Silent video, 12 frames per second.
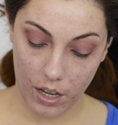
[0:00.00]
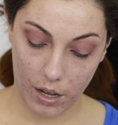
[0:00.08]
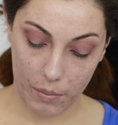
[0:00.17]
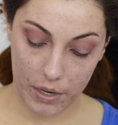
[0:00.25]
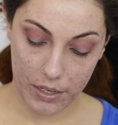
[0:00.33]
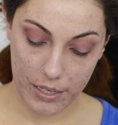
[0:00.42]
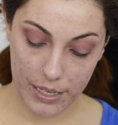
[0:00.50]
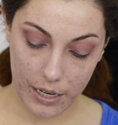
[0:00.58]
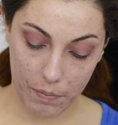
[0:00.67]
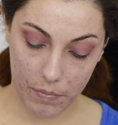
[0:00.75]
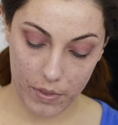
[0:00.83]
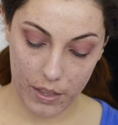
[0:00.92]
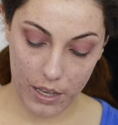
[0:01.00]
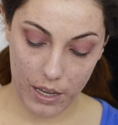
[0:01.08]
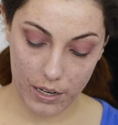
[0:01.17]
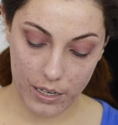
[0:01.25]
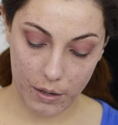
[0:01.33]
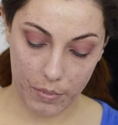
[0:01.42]
I'm going to dip
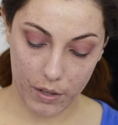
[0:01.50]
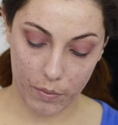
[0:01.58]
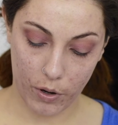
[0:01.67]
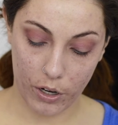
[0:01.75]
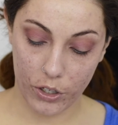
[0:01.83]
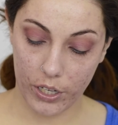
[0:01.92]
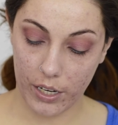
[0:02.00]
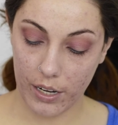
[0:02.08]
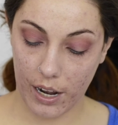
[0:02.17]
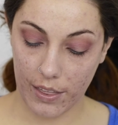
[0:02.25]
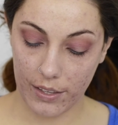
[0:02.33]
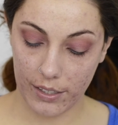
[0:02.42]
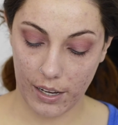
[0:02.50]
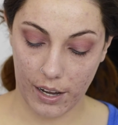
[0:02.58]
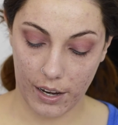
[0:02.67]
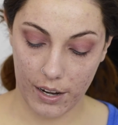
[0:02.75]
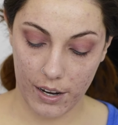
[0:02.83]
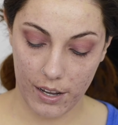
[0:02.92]
the tip of the brush in, not the
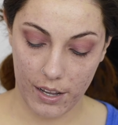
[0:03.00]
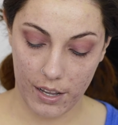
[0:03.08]
side.